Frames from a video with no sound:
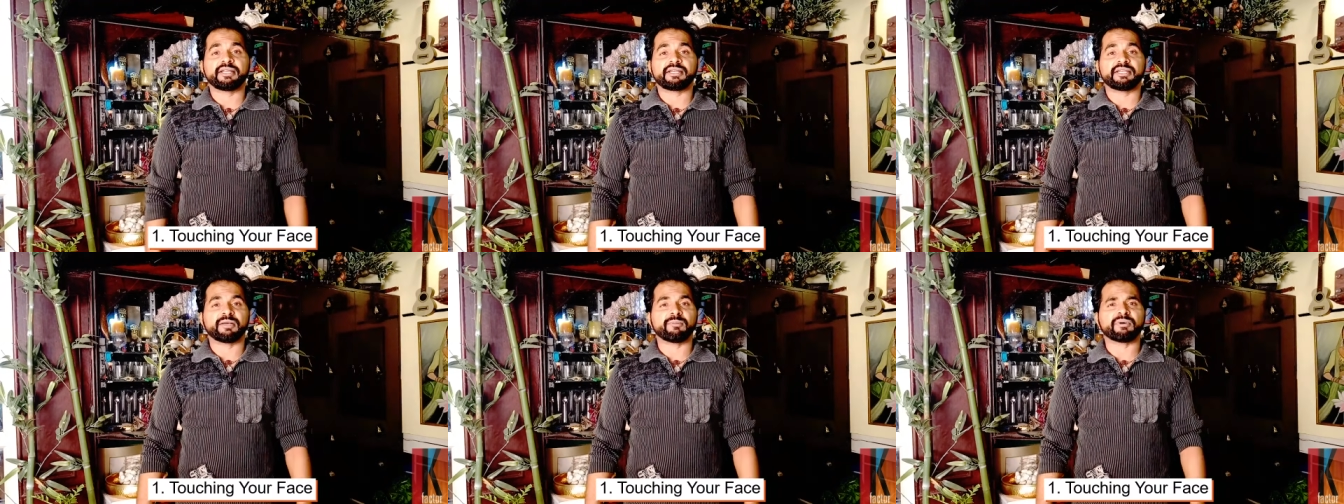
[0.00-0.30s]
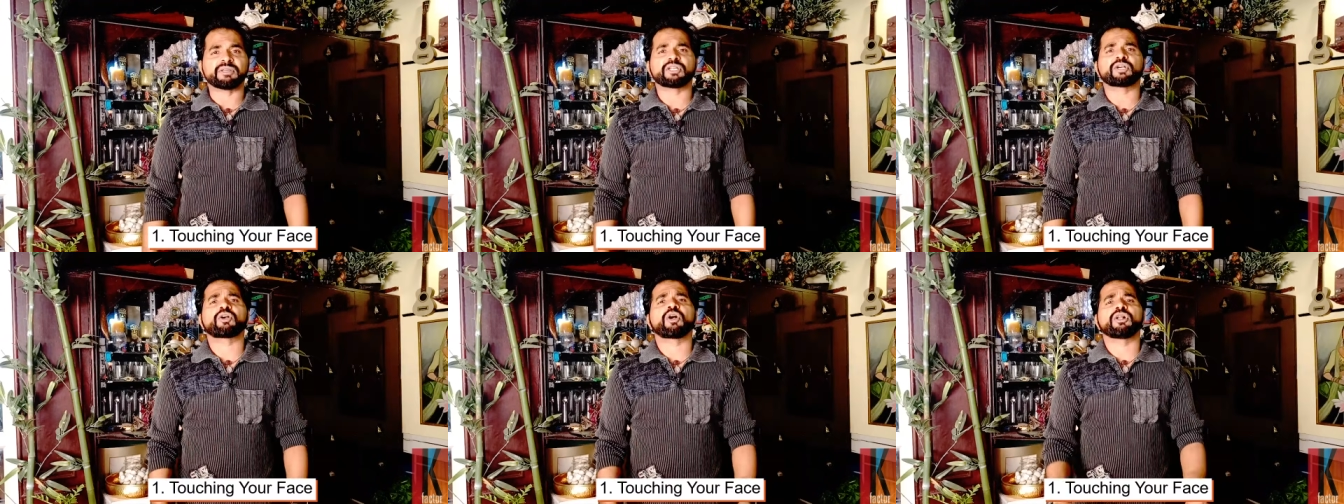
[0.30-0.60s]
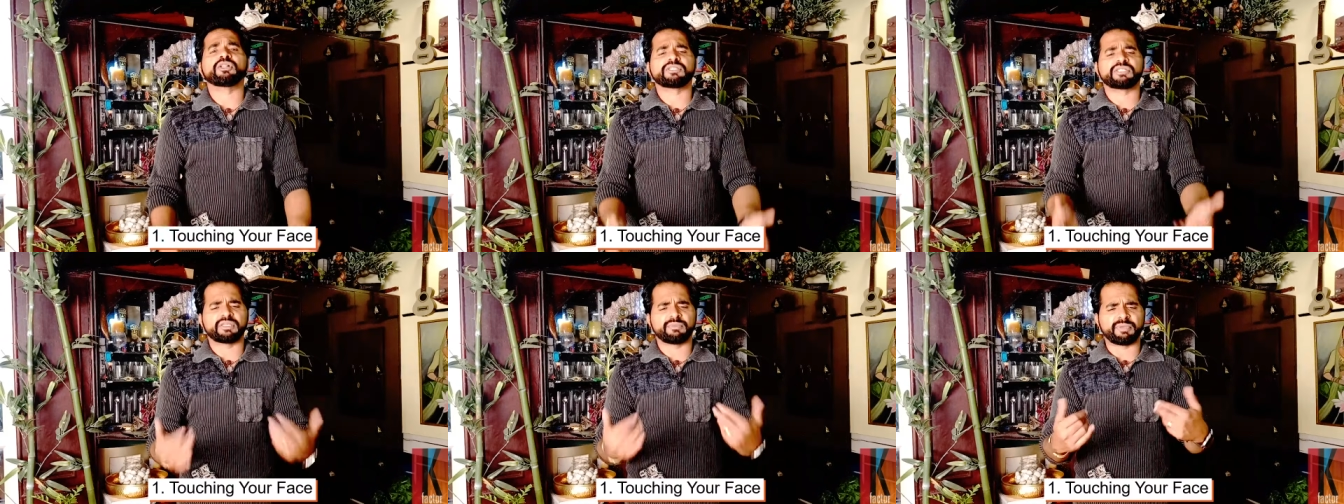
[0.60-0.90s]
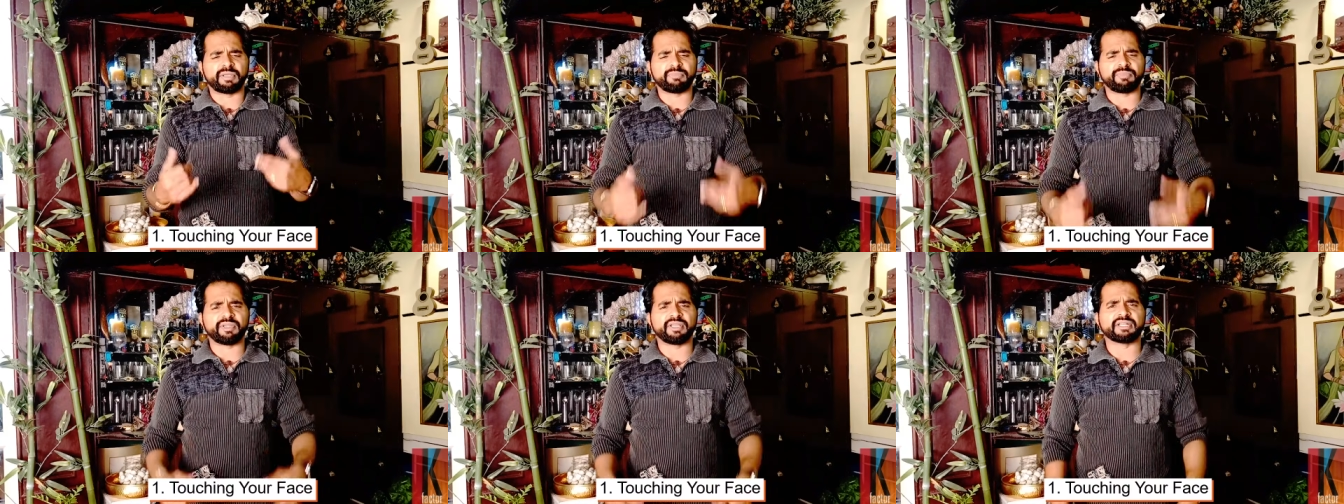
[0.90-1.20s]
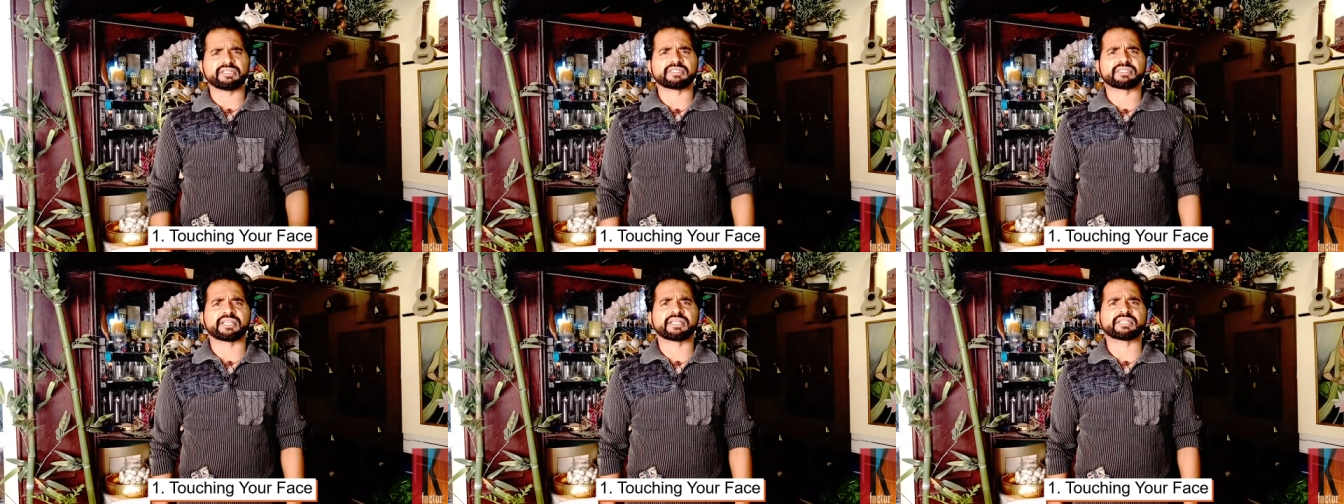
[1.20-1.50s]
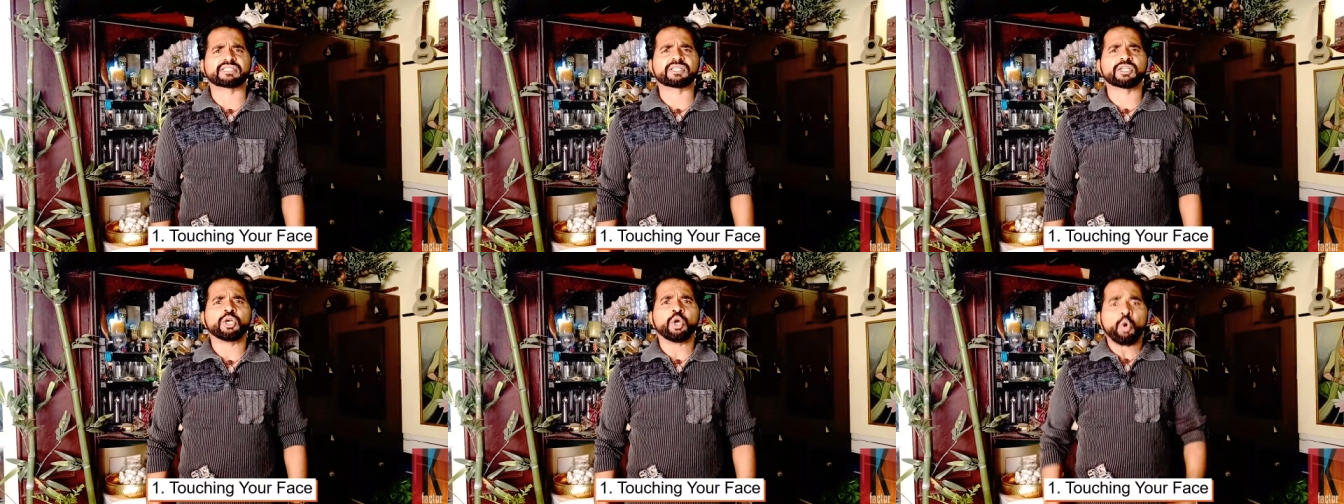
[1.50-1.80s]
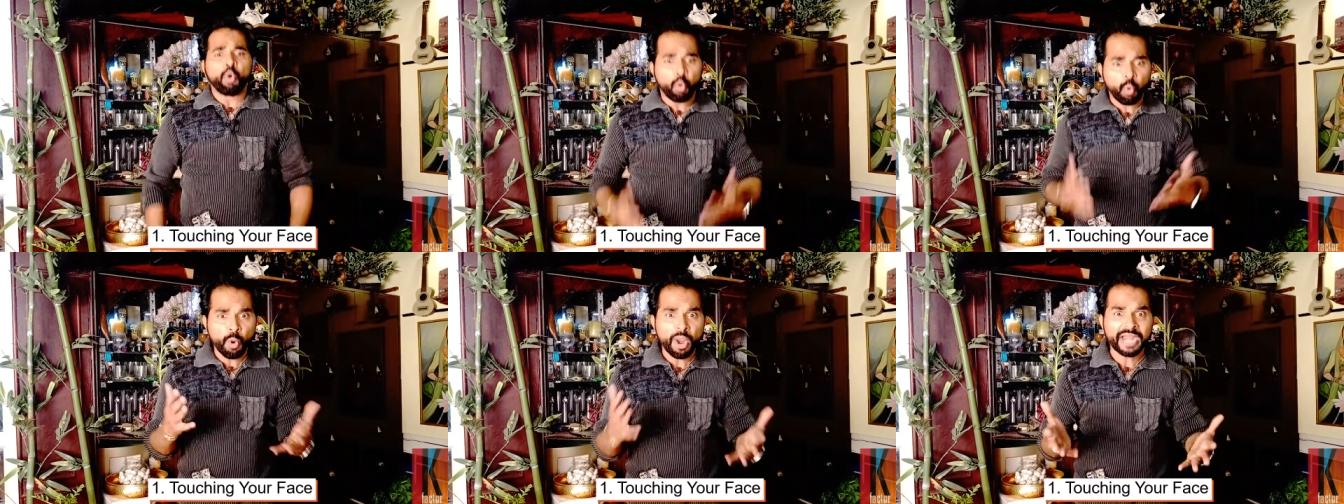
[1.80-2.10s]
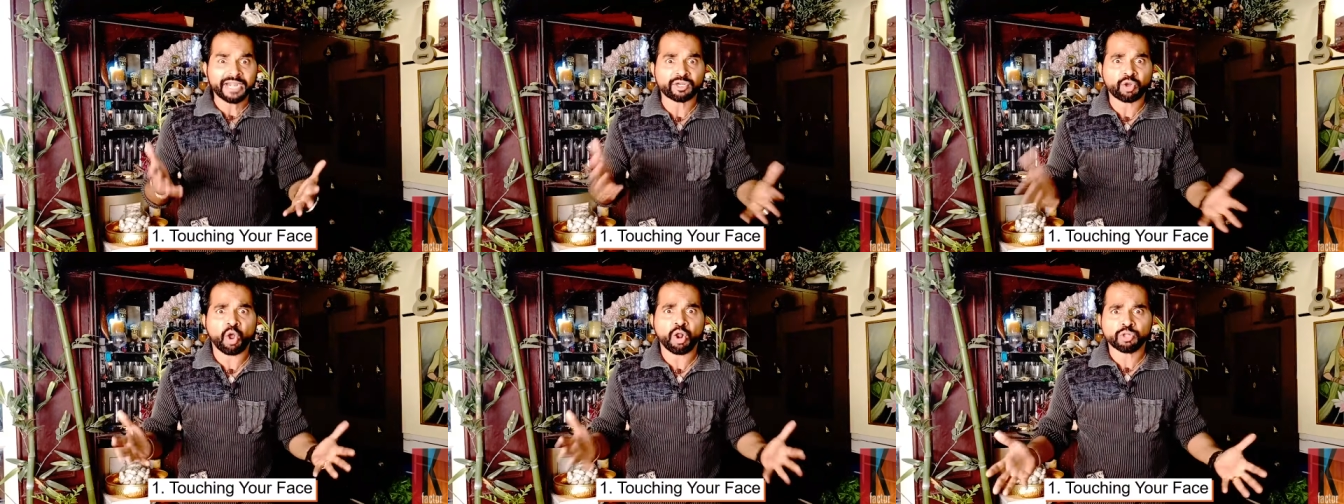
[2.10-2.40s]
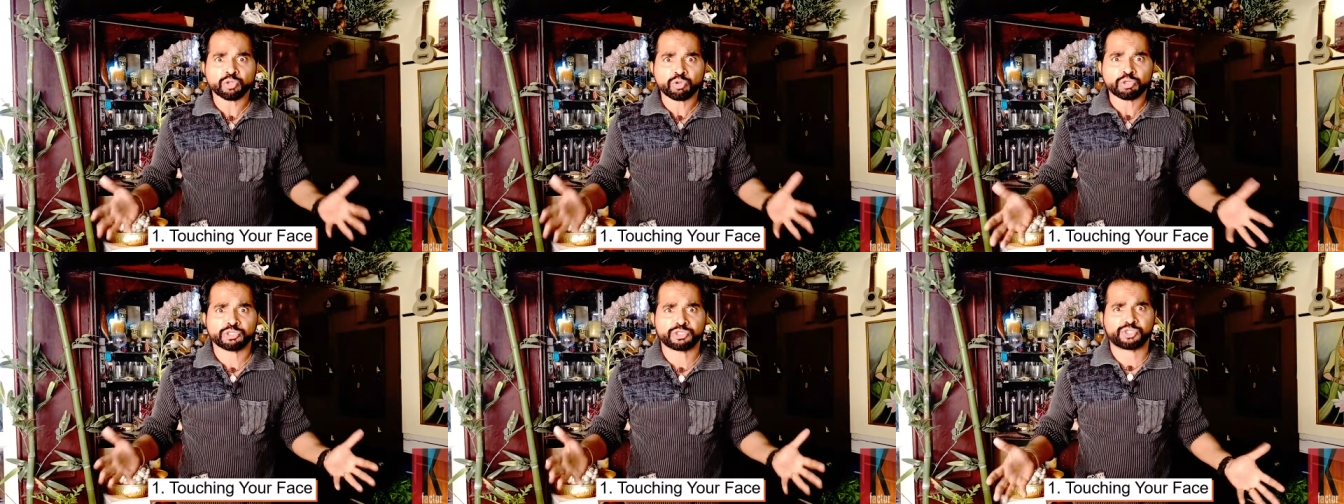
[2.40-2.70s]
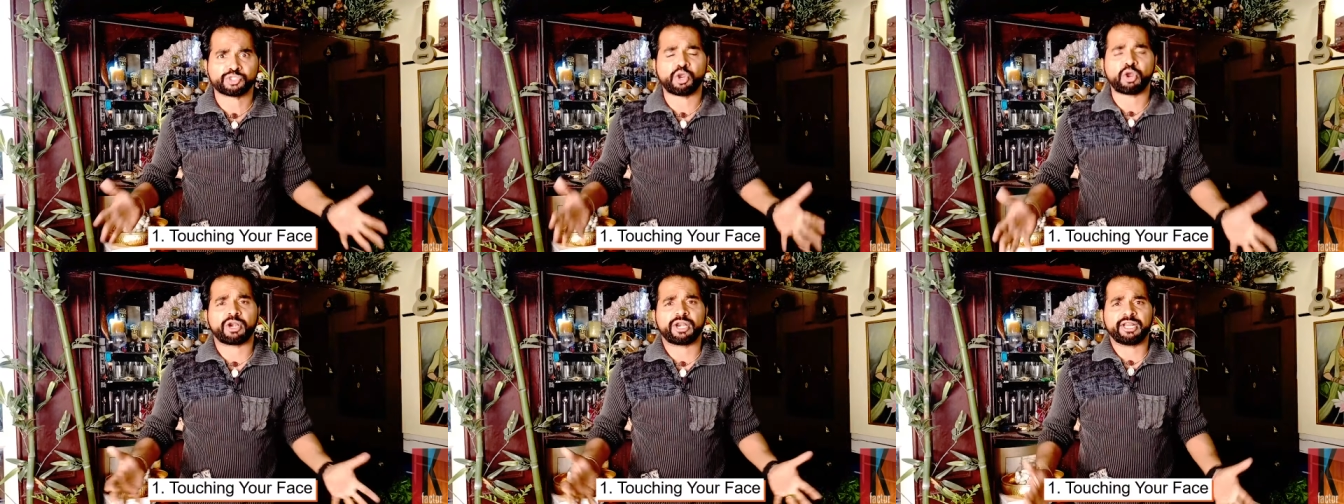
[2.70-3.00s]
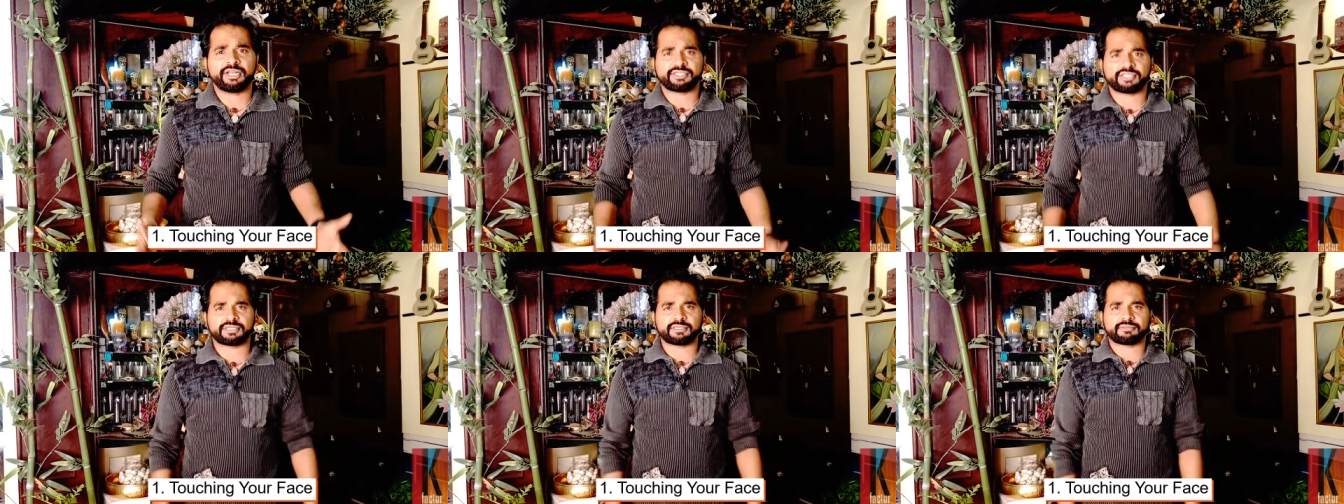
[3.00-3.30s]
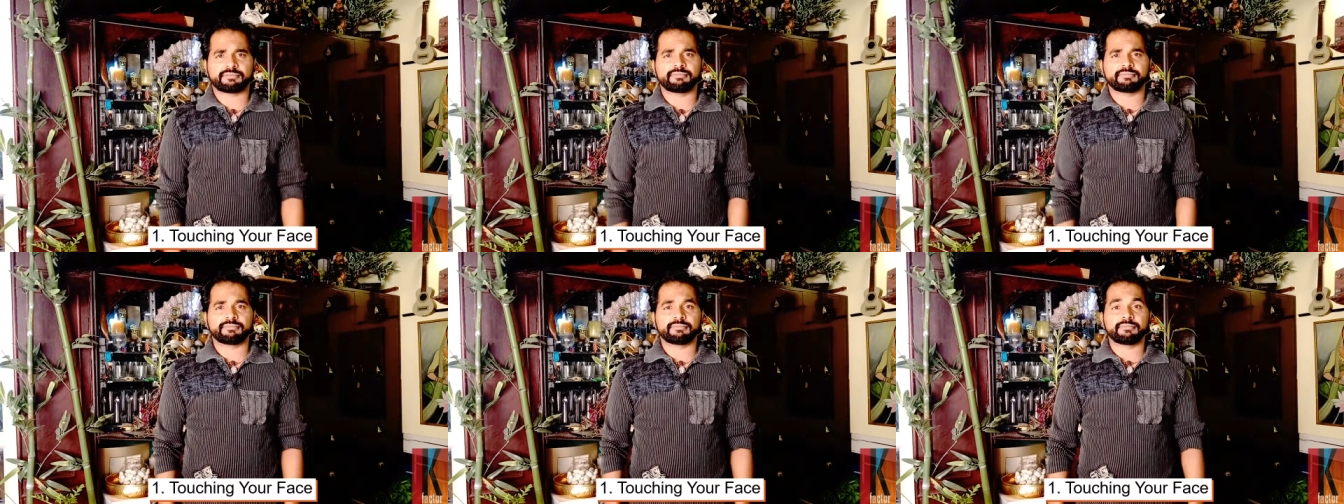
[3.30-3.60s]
Now mother calls the baby and says, who ate all those chocolates?